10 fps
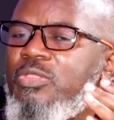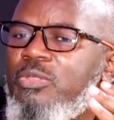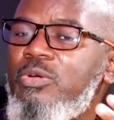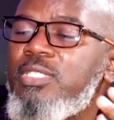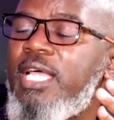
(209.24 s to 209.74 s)

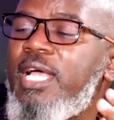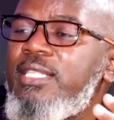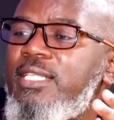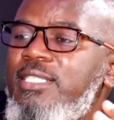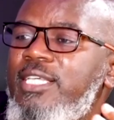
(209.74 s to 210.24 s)
Those are
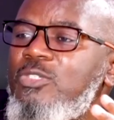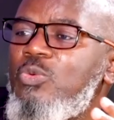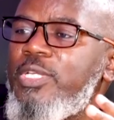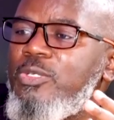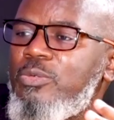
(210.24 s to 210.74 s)
the things
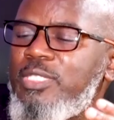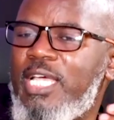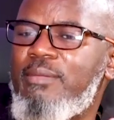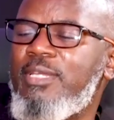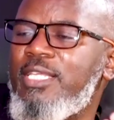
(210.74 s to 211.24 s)
we do.
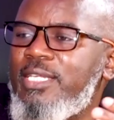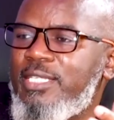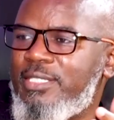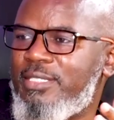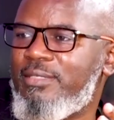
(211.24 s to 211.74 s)

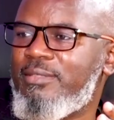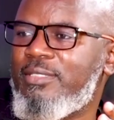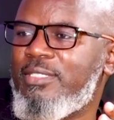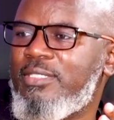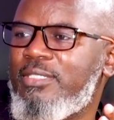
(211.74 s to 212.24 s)
Timeliness,
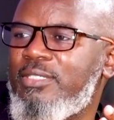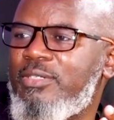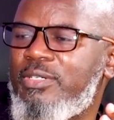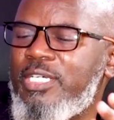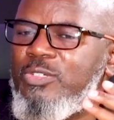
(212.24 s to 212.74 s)

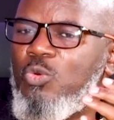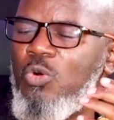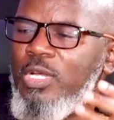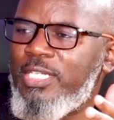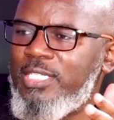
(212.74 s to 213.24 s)
all right,
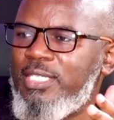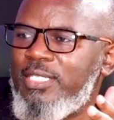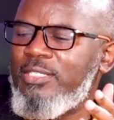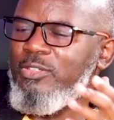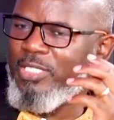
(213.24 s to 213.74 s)
quality.
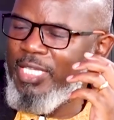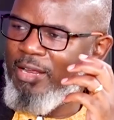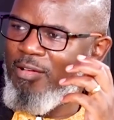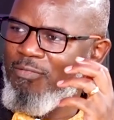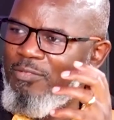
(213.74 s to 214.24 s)
Those are
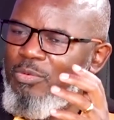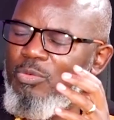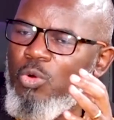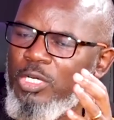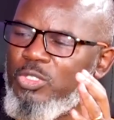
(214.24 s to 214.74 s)
our
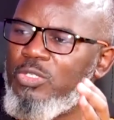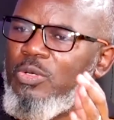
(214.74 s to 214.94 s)
what